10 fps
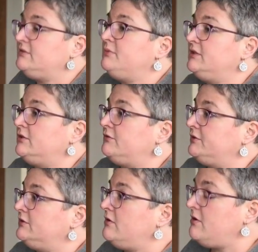in the middle
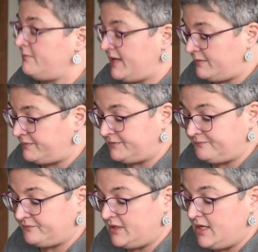of the logo map.
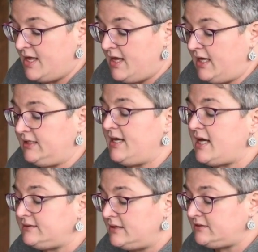An
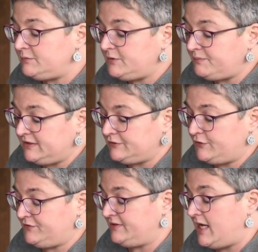inaccessible piece
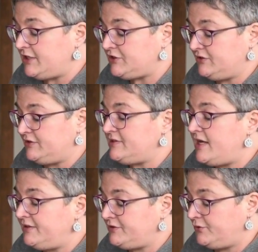of the national
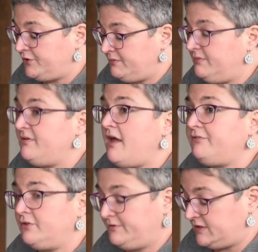territory
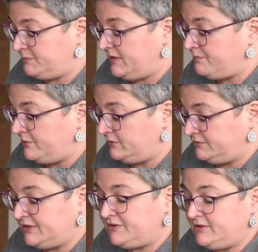bereft of its people,
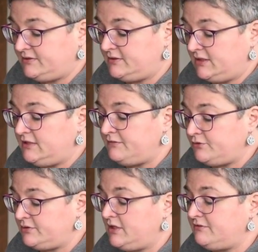restricted
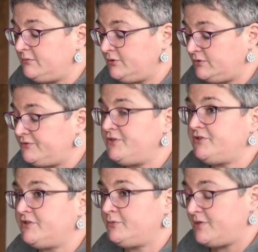even to government
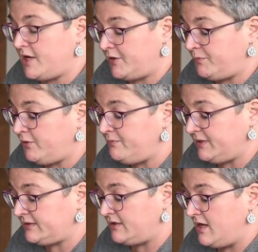officials without a
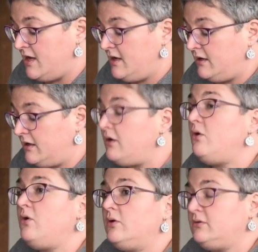permit, a
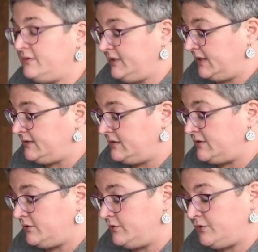hole, the
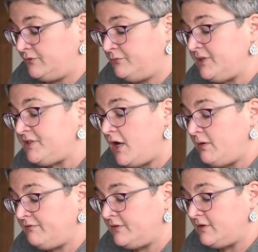existence of which,
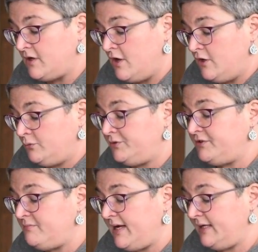however,
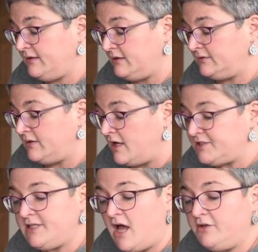would remain
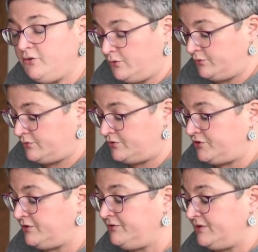largely unknown to
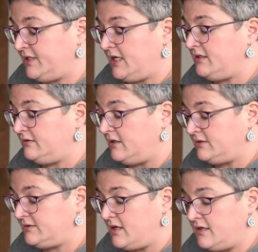children and adults